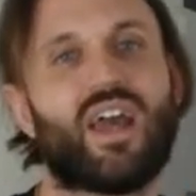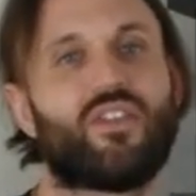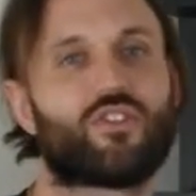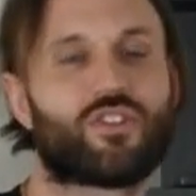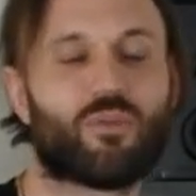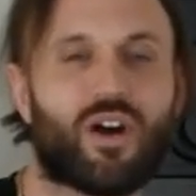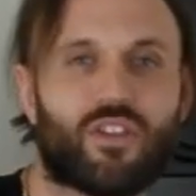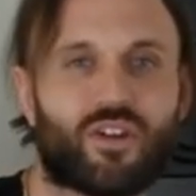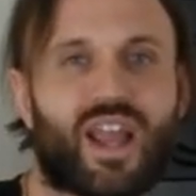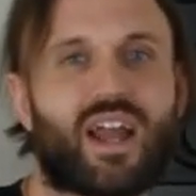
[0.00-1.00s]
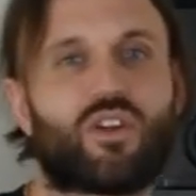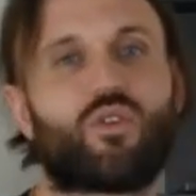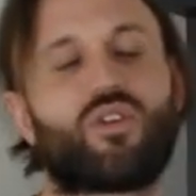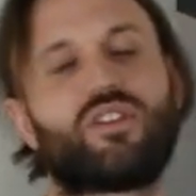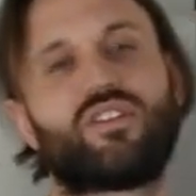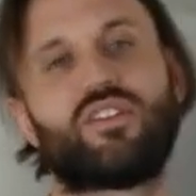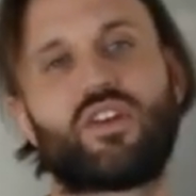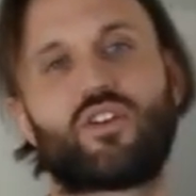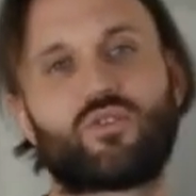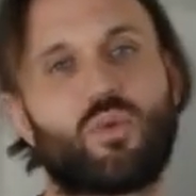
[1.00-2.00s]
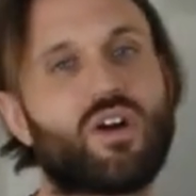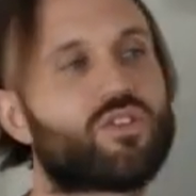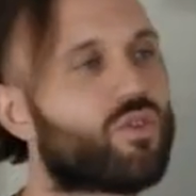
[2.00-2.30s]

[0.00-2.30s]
and there's some other categories in there as well.